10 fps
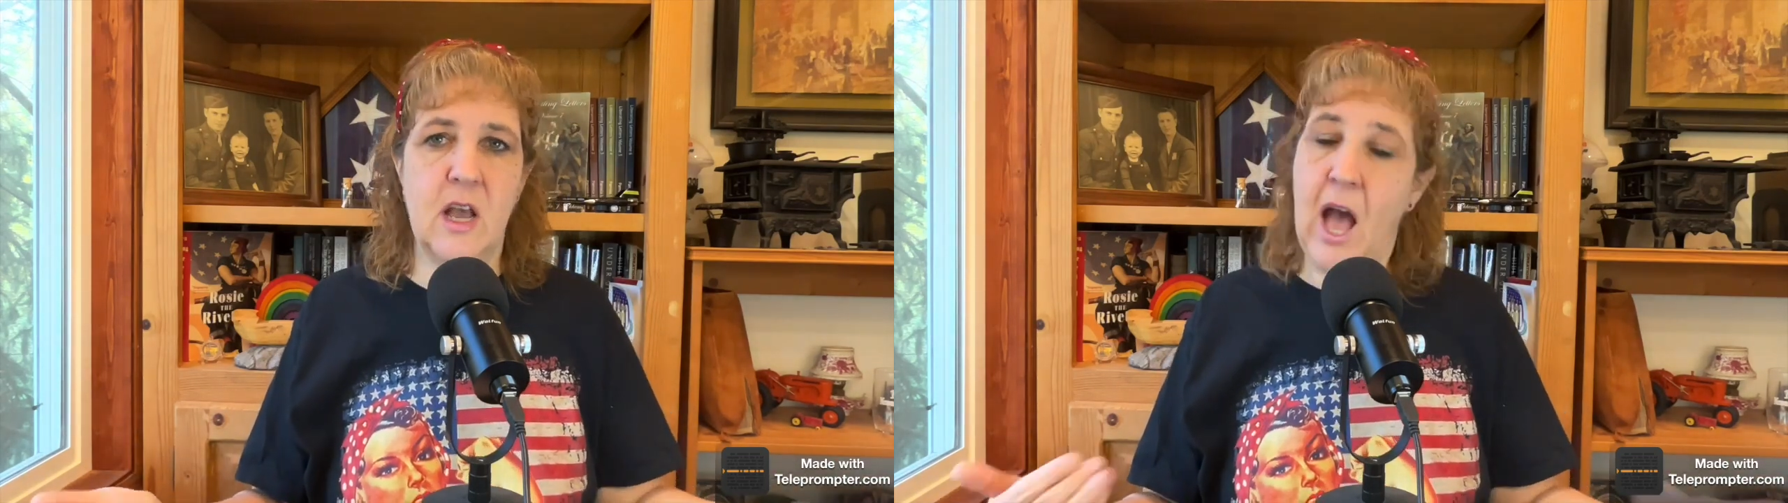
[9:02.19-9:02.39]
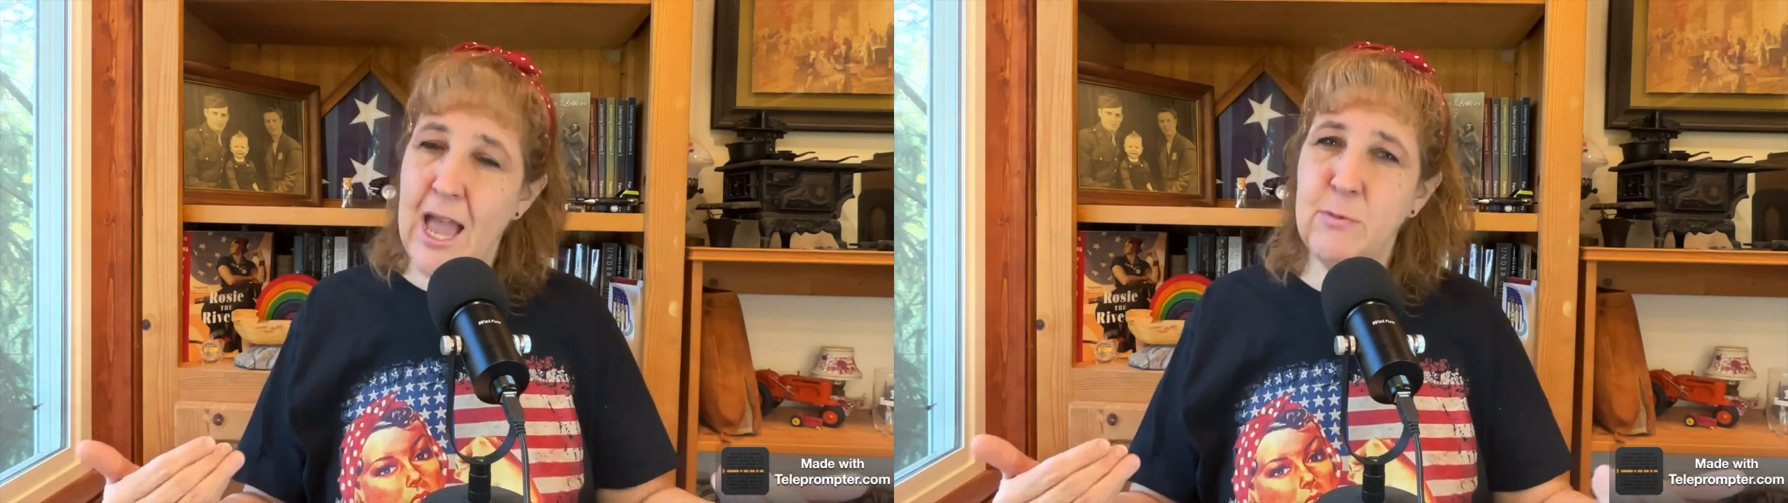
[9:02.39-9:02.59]

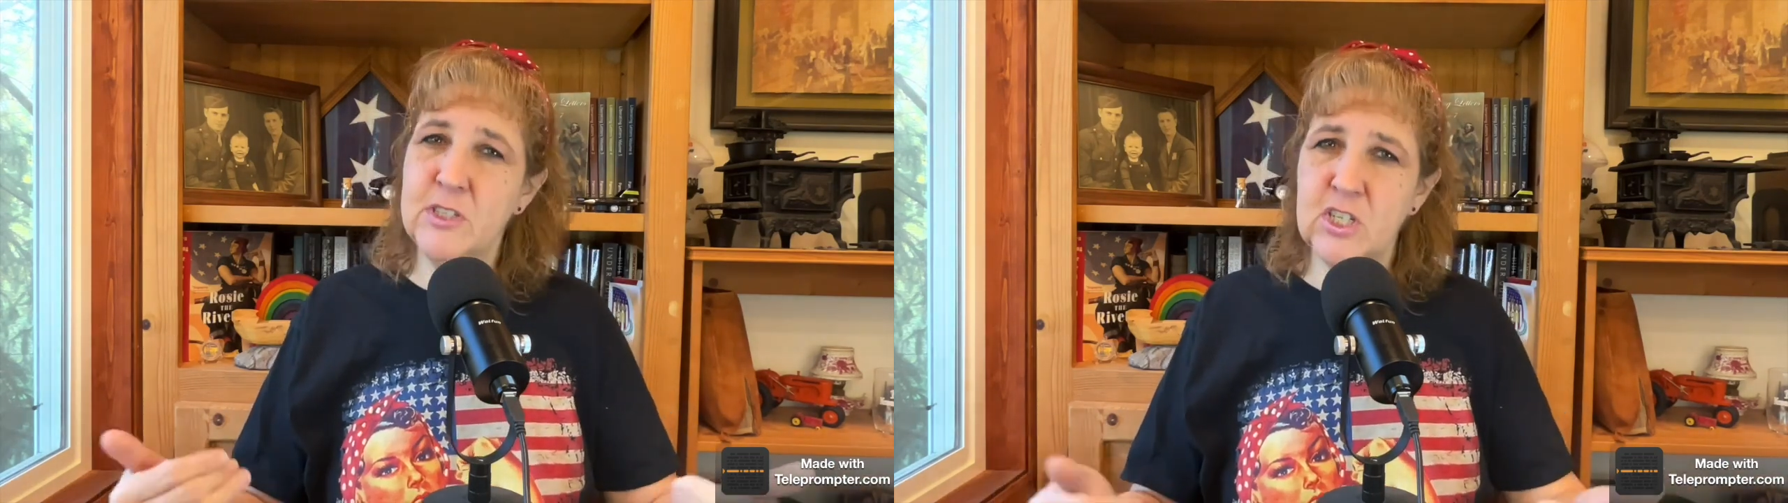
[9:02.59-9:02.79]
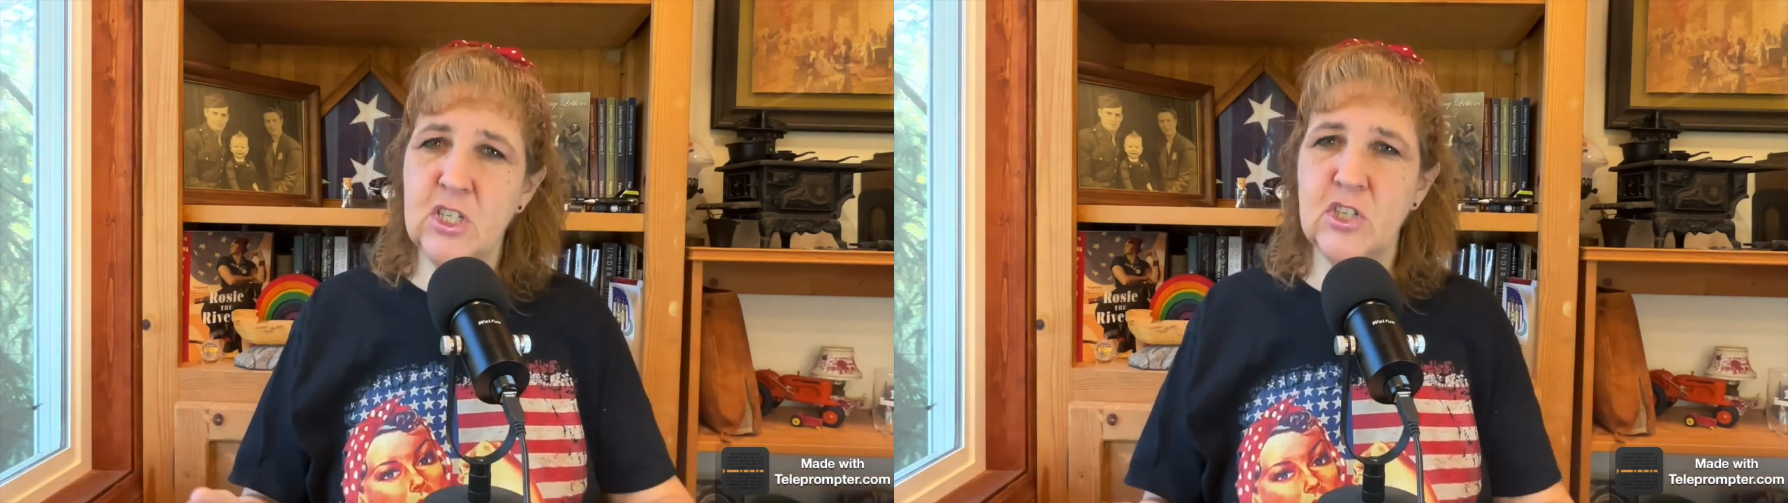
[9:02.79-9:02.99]
I was
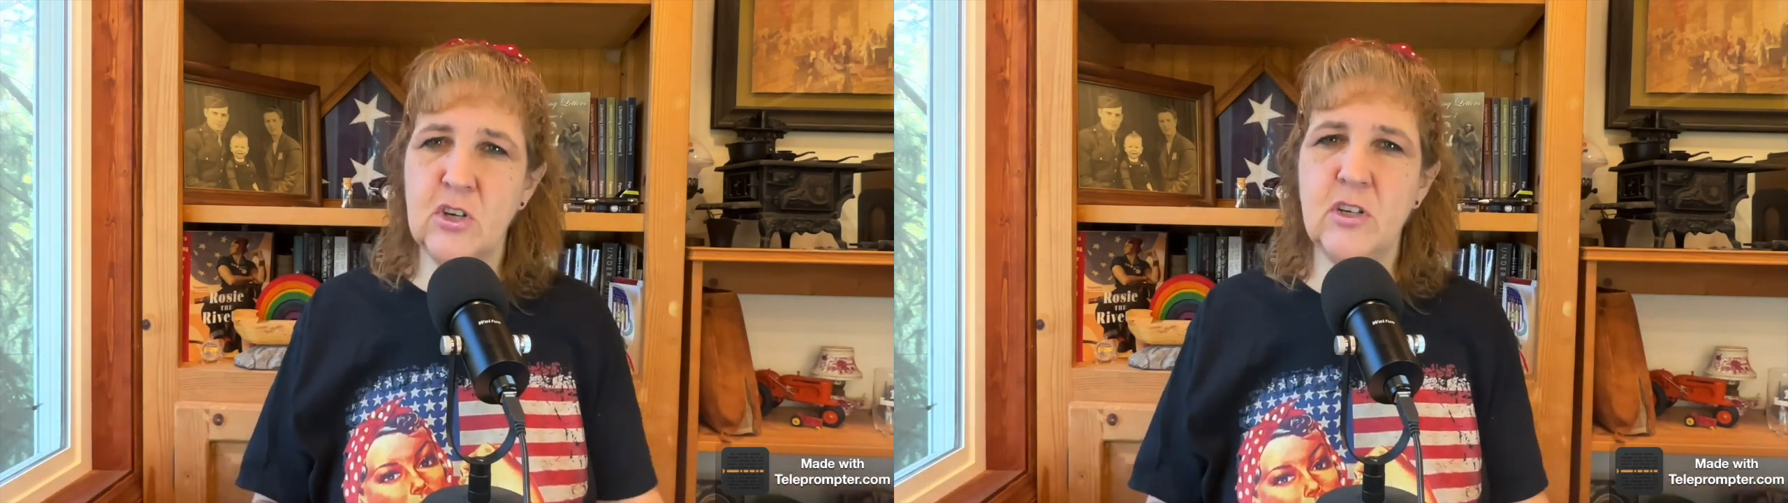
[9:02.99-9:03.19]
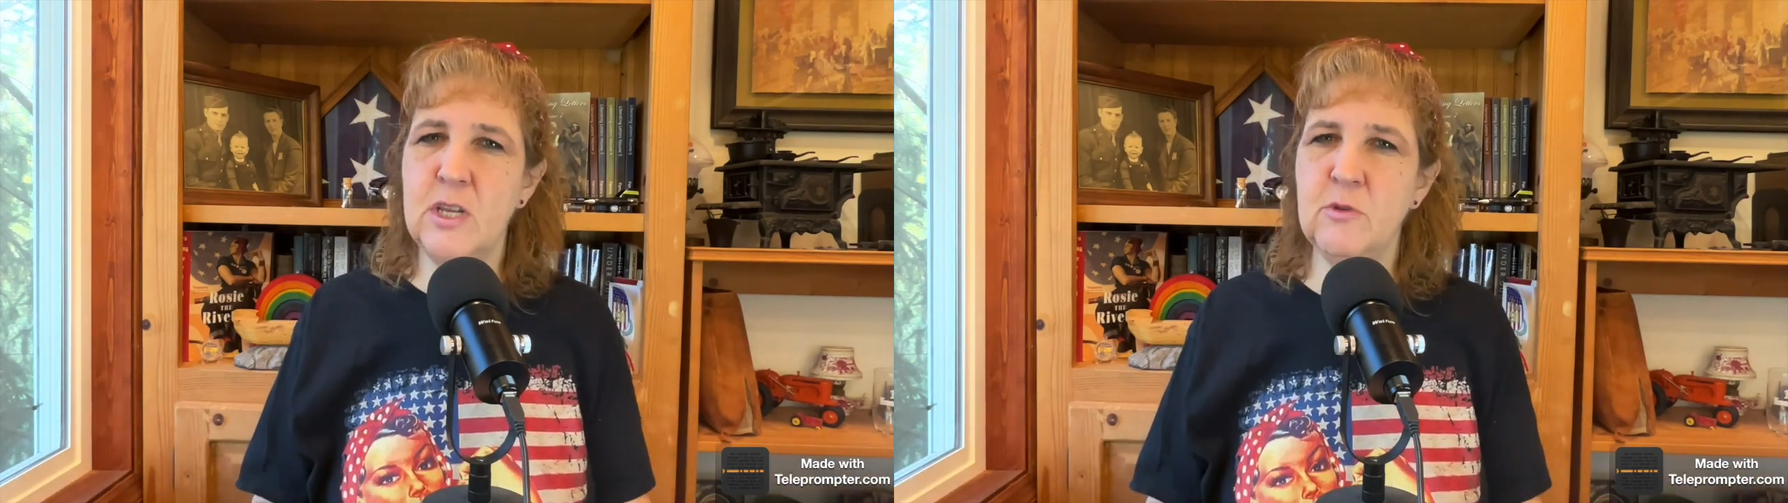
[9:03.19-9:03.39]

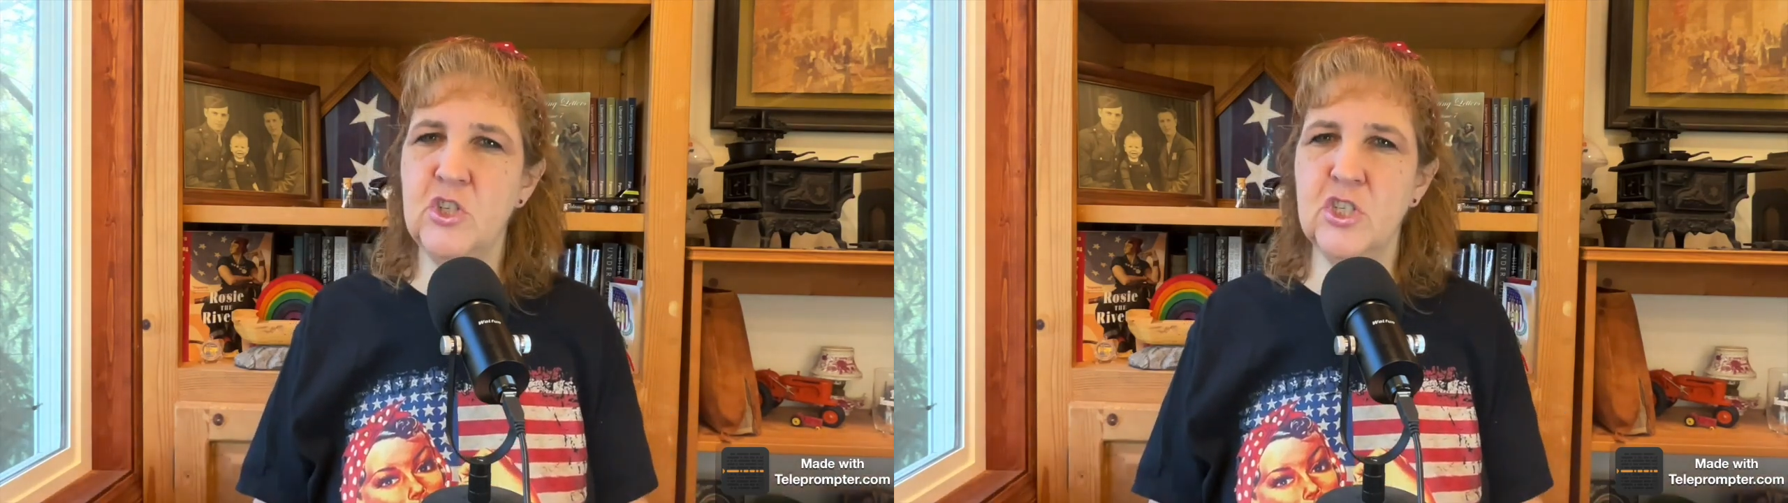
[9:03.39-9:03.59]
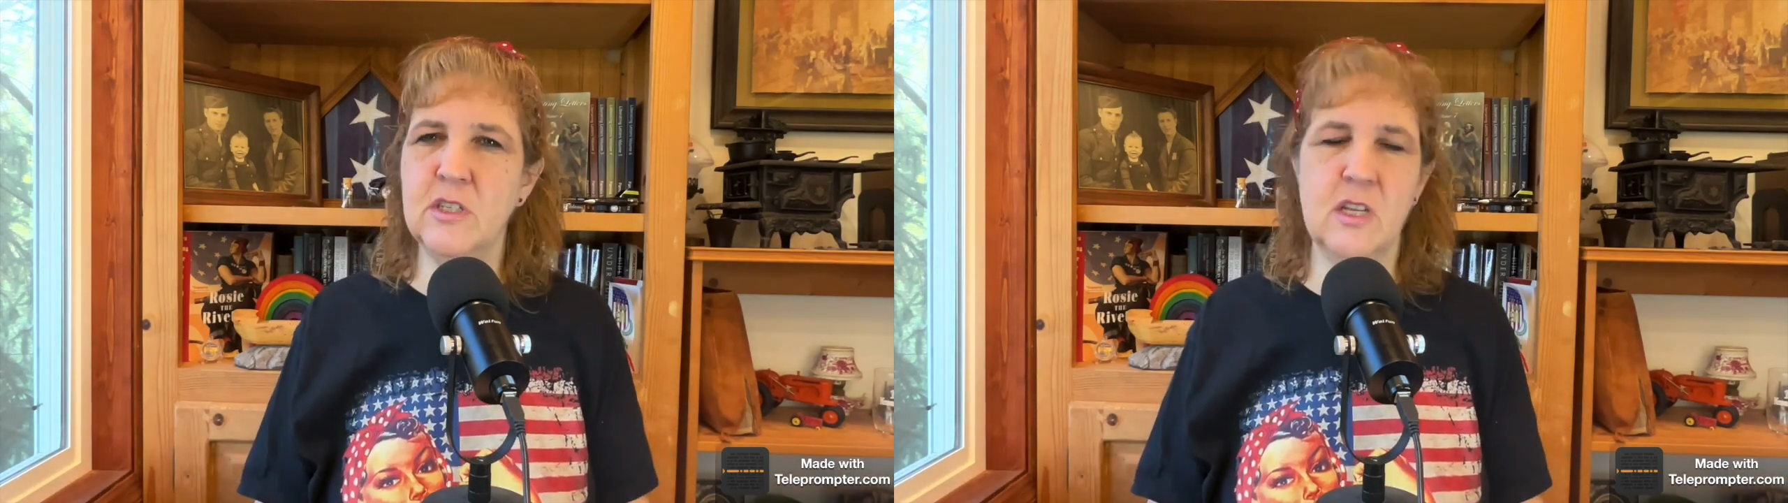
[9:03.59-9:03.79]
concerned he was
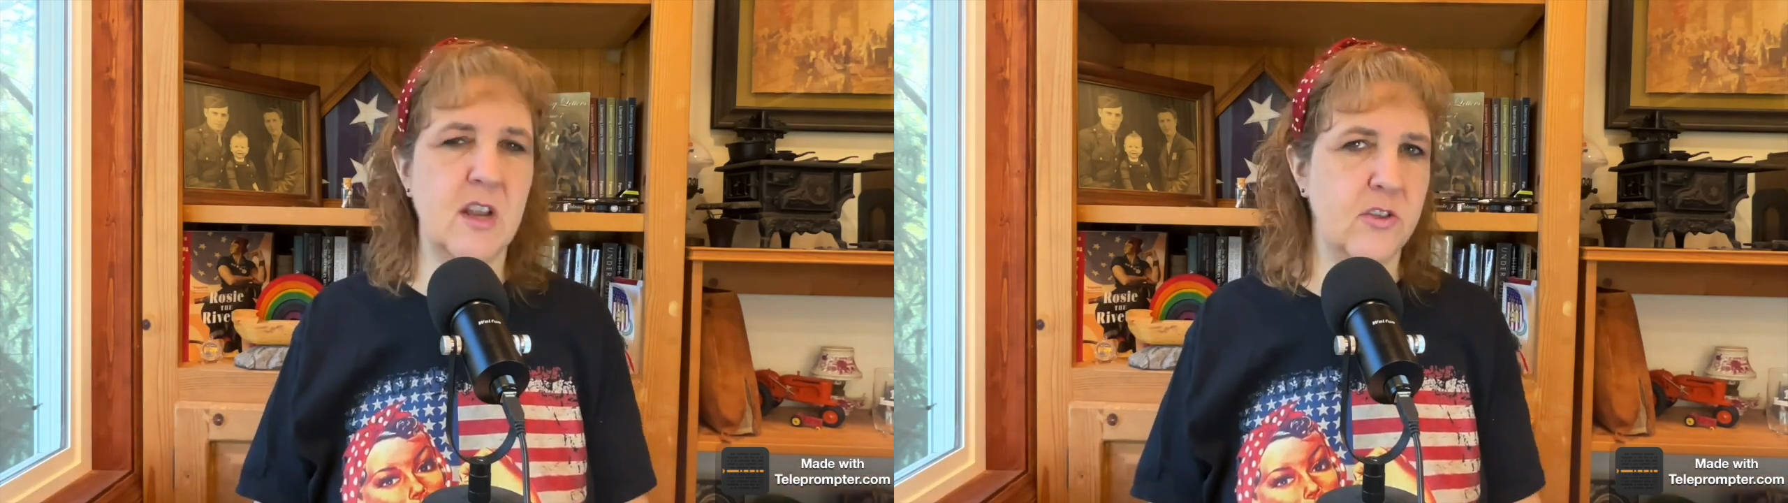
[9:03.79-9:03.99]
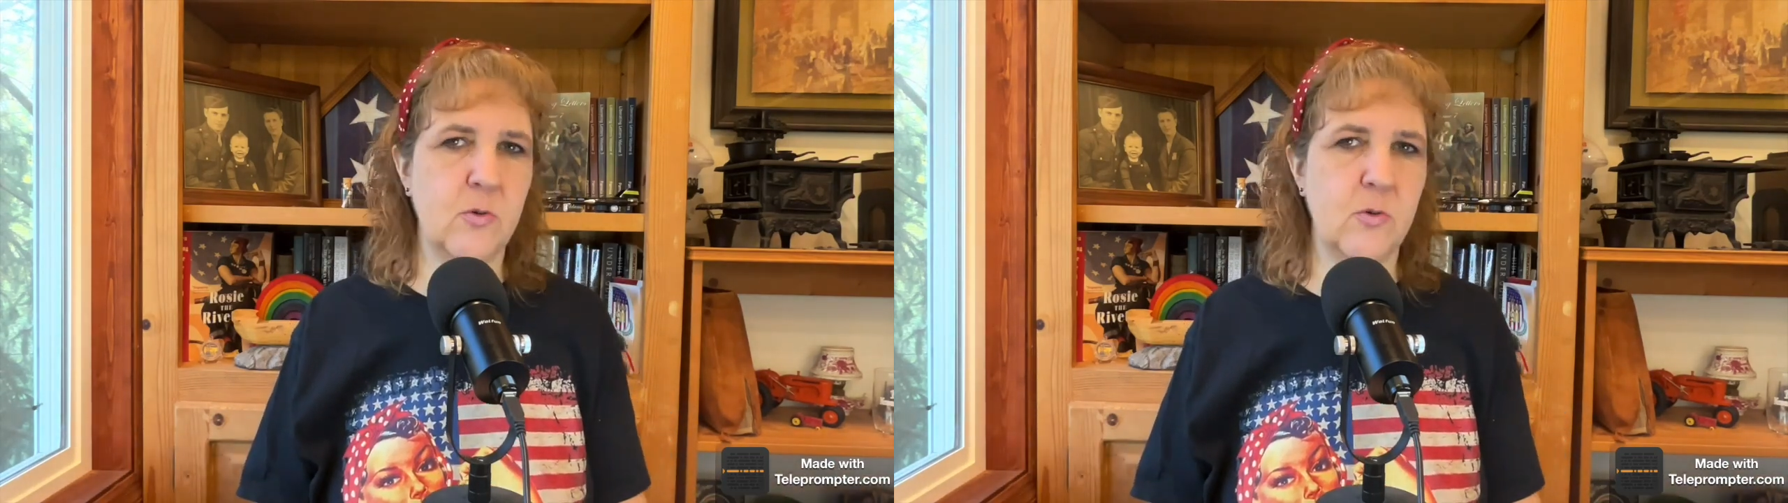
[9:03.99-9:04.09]
just another